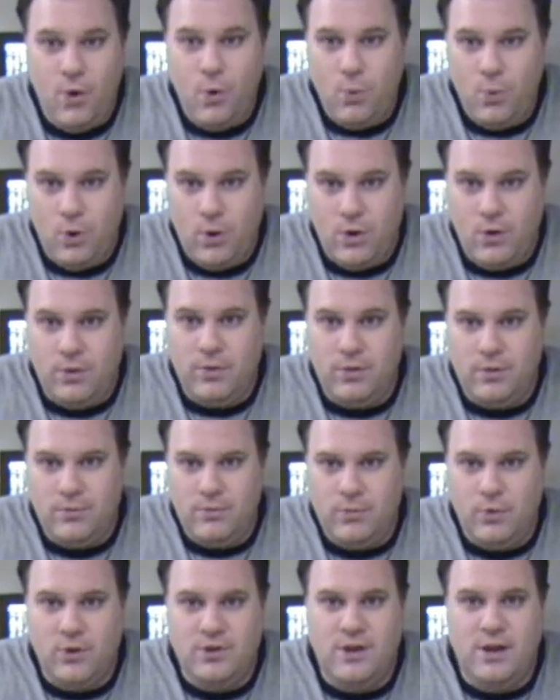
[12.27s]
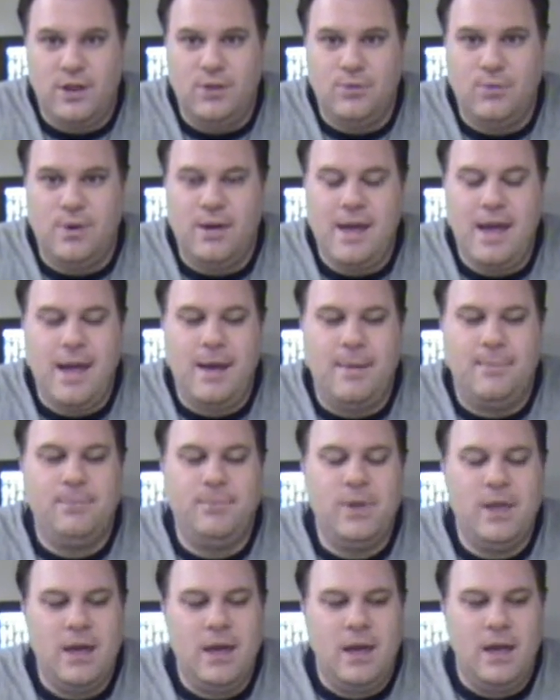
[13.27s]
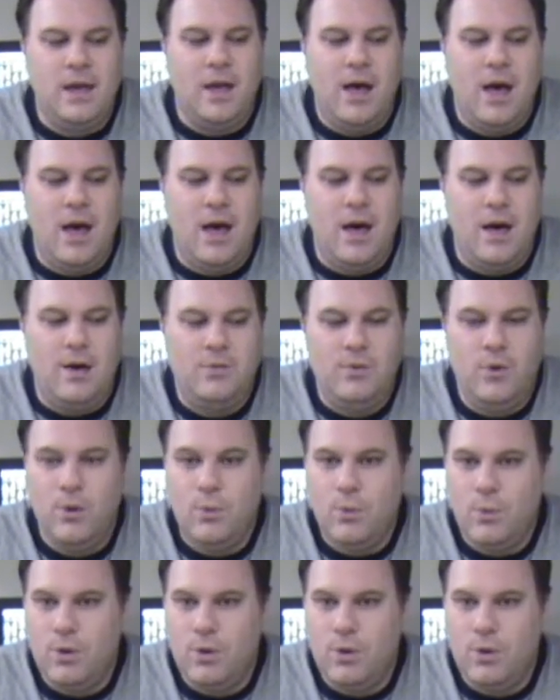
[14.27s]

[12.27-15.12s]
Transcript: Full World 1483 game.